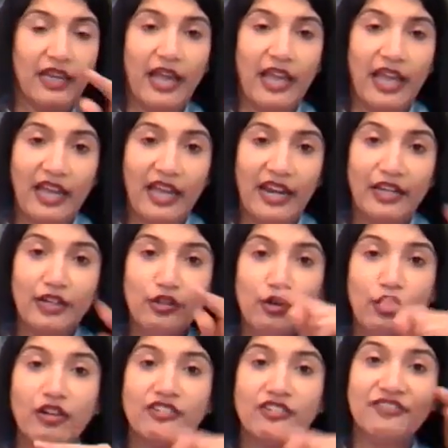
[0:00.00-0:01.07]
had I
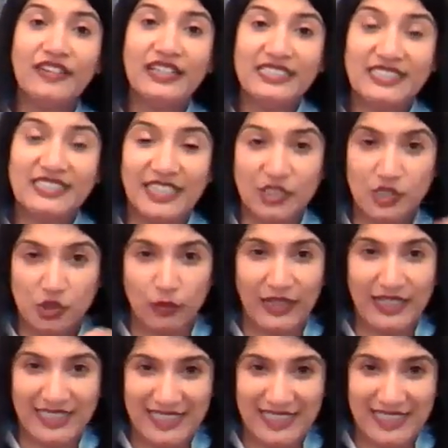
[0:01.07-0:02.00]
not faced the issue I